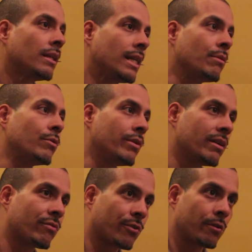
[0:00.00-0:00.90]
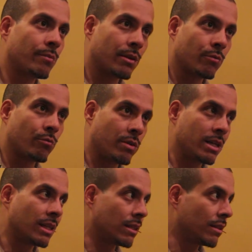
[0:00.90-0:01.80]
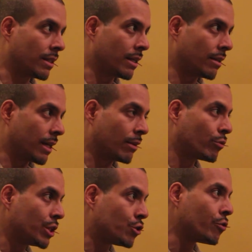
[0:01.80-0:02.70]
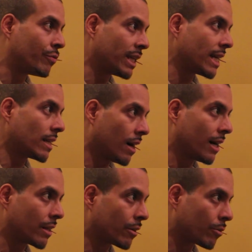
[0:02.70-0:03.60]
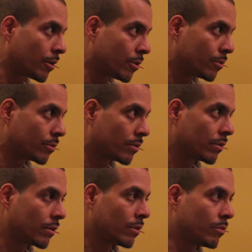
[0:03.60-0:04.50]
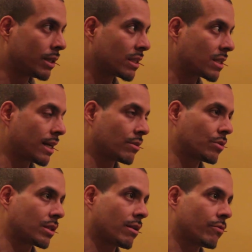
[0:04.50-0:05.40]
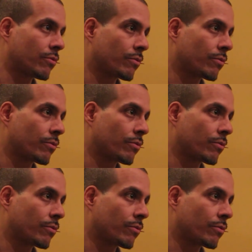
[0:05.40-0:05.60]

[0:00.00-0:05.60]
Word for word: They would reaffirm their real their, and rejuvenate on their own with this knowledge of self.